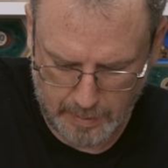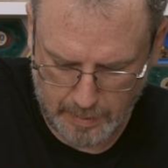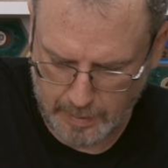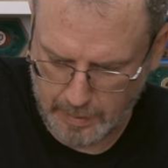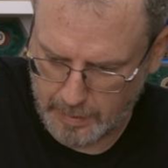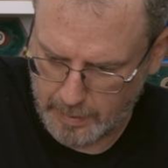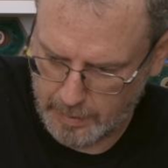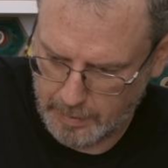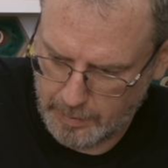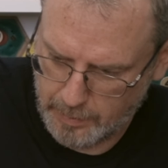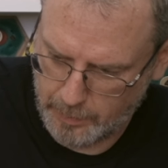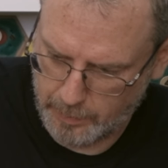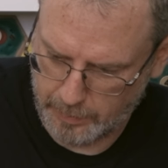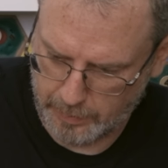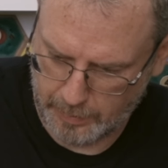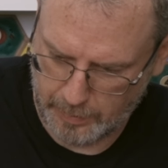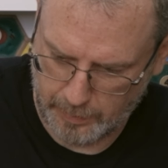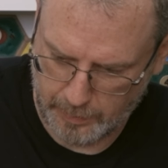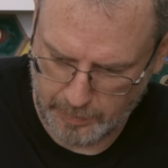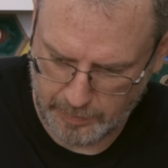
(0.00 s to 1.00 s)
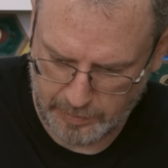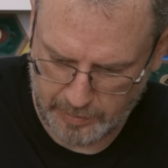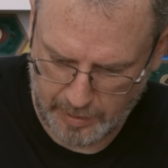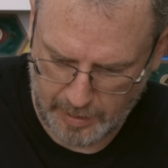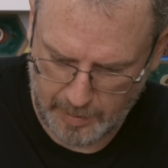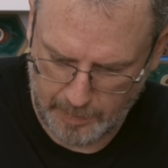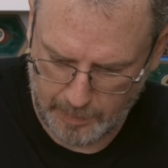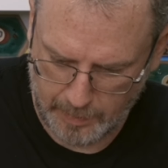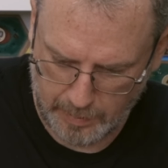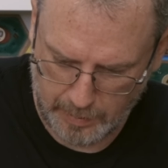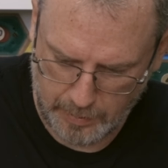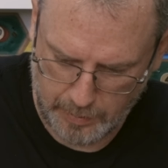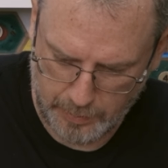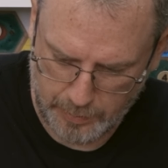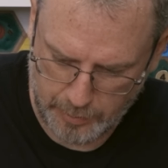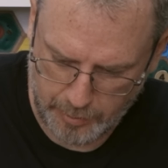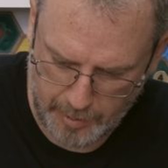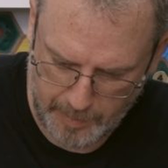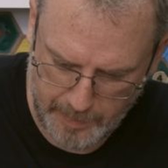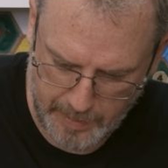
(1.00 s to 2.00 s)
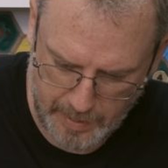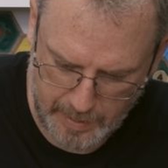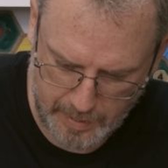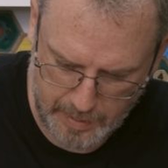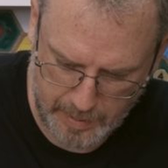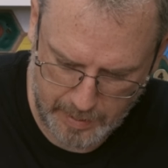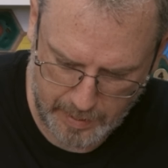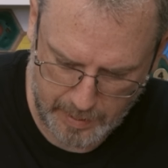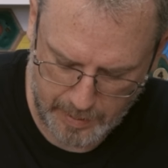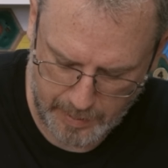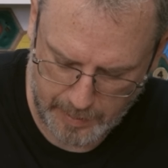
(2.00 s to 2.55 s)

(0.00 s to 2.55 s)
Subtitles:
And we'll do the same glue treatment.